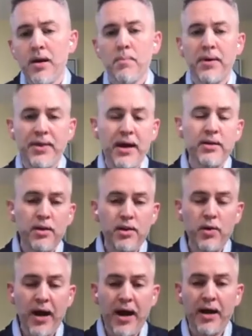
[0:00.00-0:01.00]
But then
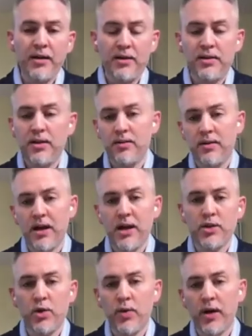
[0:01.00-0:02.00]
you had, and to
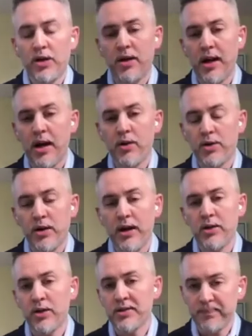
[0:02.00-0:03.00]
answer your question on how it
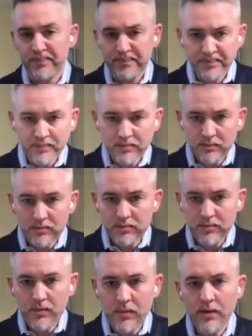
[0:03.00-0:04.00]
changes,
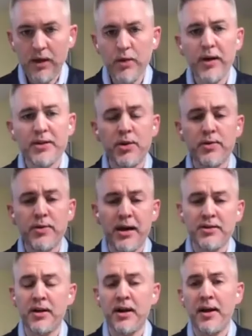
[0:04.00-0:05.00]
then you had
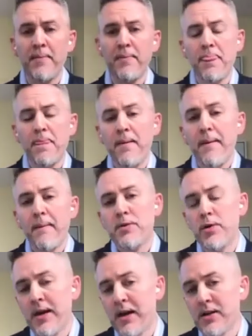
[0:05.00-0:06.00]
2008.
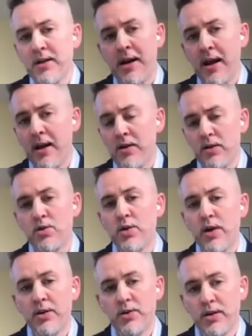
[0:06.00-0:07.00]
2008
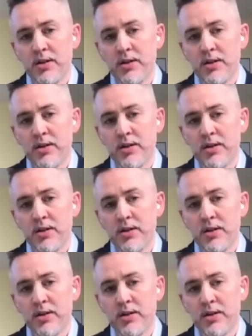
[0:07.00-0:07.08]
changed this